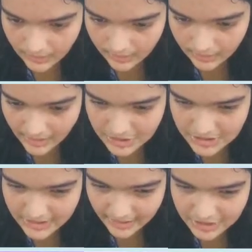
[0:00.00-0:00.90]
Let's
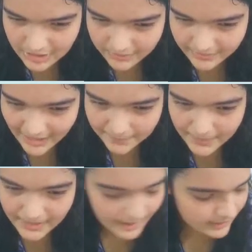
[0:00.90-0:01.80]
just get a shade of light
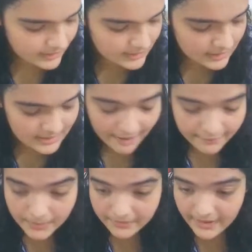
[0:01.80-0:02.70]
pink, and this doesn't have
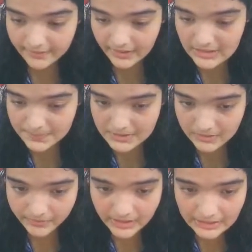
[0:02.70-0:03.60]
to be very
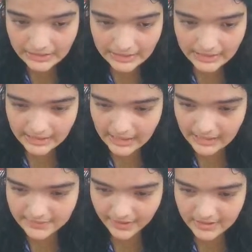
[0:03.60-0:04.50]
specific
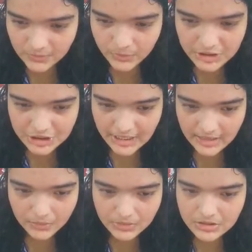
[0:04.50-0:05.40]
as far as which
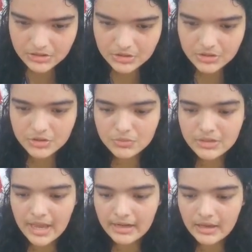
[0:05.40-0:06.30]
shade. You can just choose
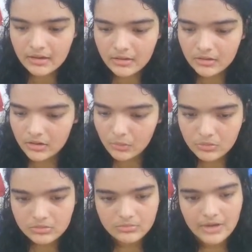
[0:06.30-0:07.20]
any
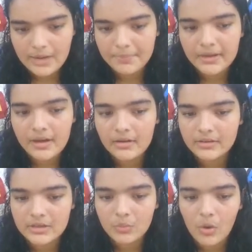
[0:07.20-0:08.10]
cute light pink color
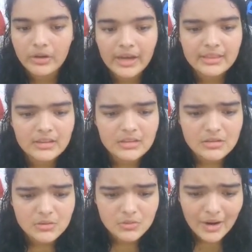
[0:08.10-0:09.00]
that you want. I think this
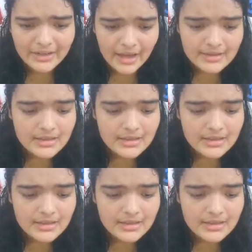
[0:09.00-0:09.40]
looks quite nice.